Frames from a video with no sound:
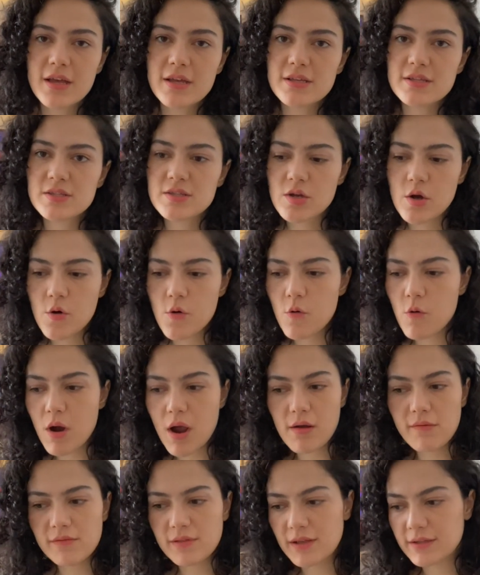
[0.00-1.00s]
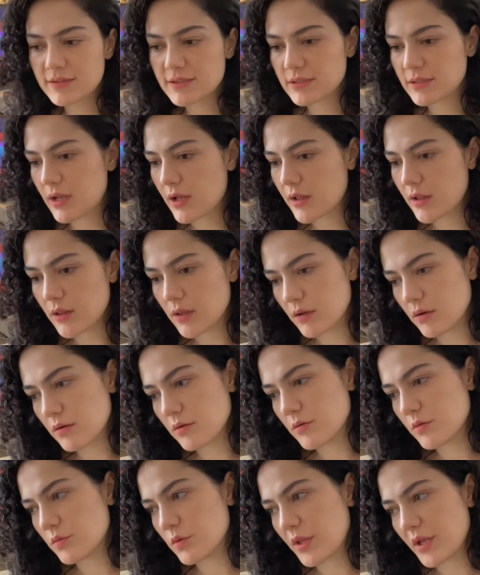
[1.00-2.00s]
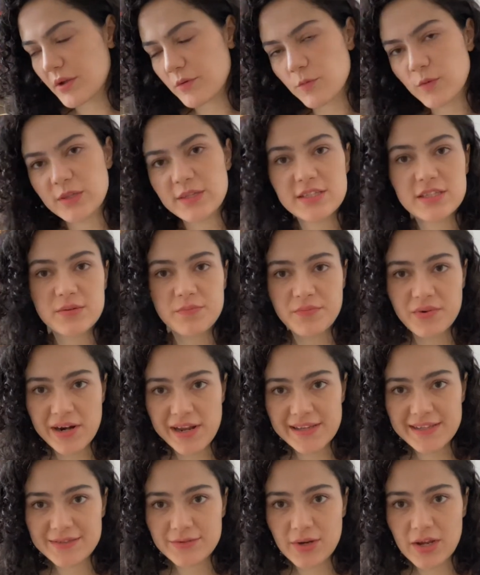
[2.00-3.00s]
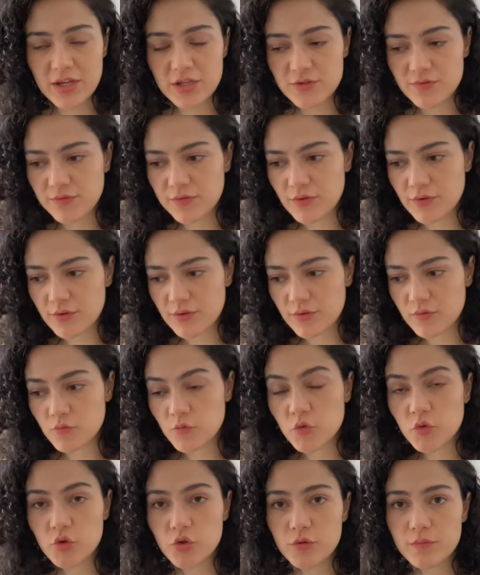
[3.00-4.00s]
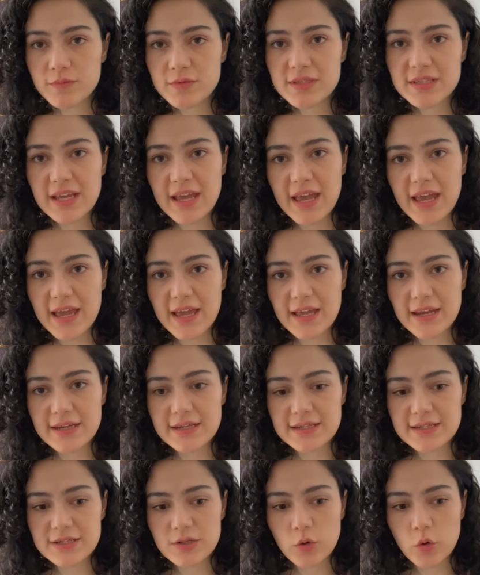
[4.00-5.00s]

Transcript: So I would like to tell you like what is the price range for rooms and